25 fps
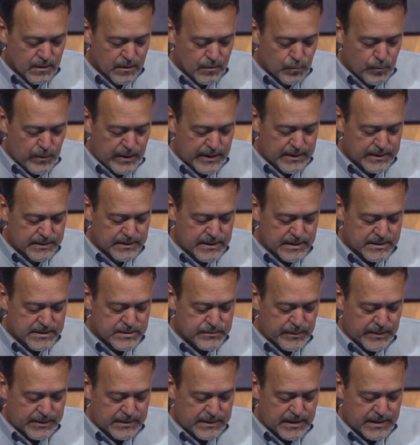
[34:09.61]
Weakened
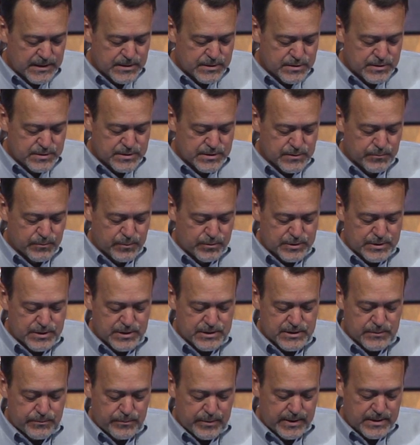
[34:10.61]
expectations and
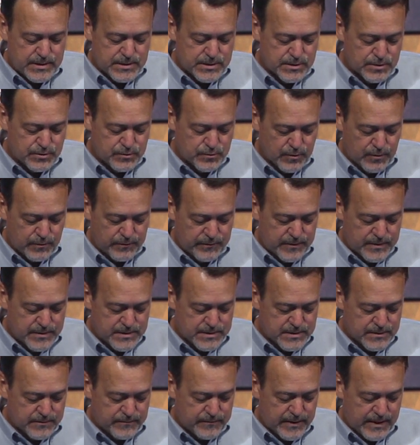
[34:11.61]
participation
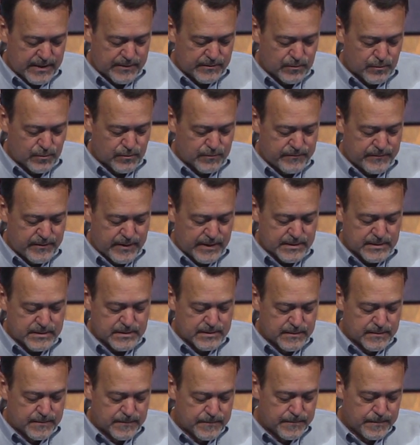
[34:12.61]
trophies have had their effect.